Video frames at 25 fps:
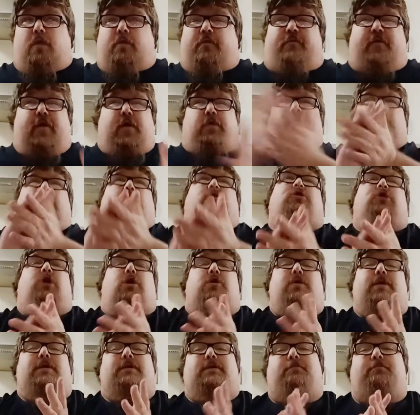first one I'll
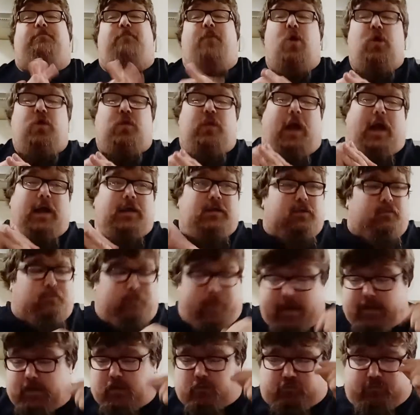show you is a book that I
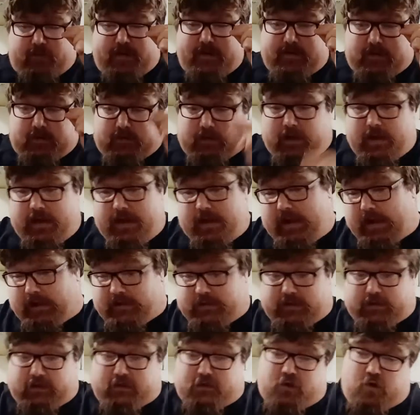picked up recently.
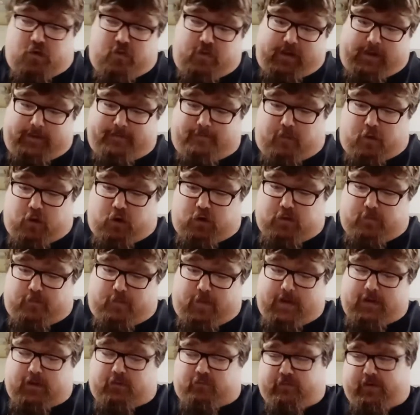Actually, two of these books I
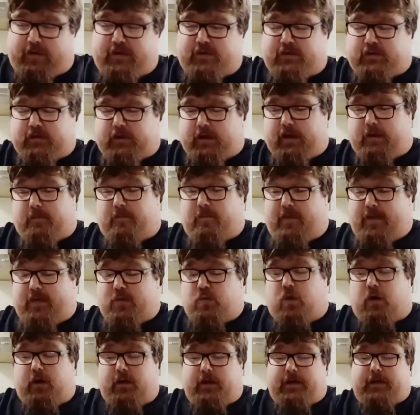picked up recently, but
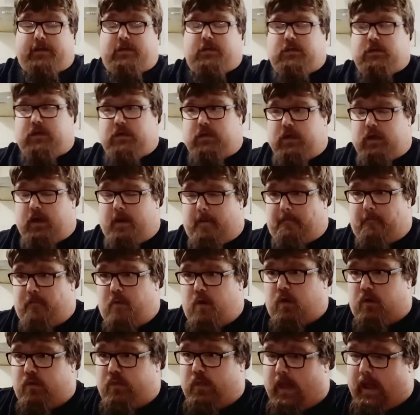this one is a
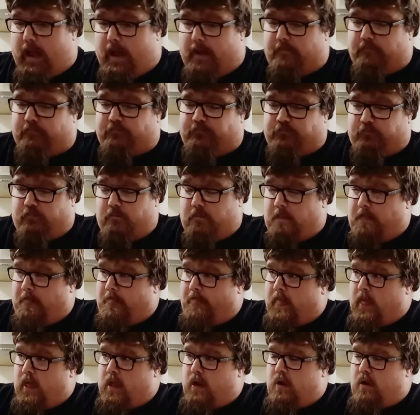book that
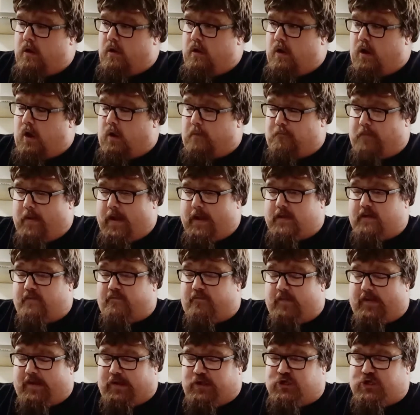I picked
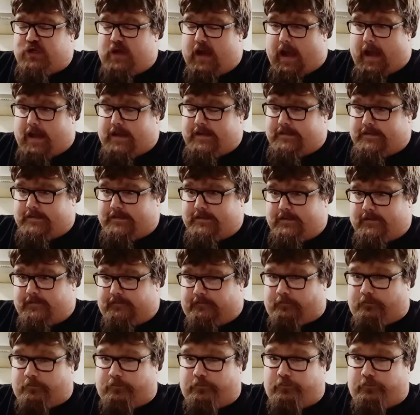up from EGX